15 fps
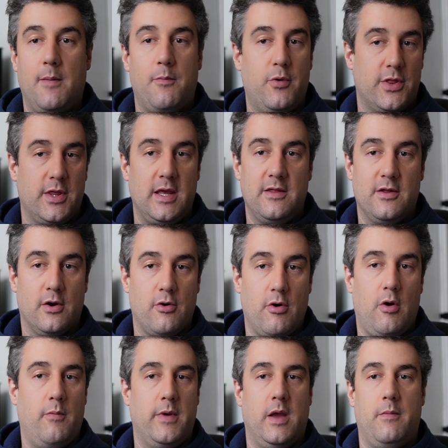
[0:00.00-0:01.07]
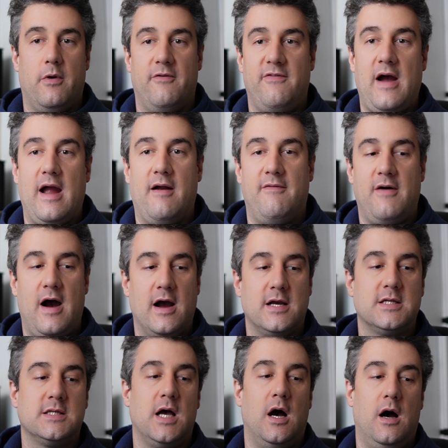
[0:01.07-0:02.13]
up with either Chromium or
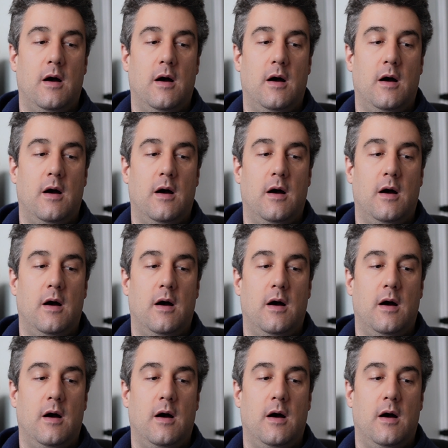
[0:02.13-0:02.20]
Firefox.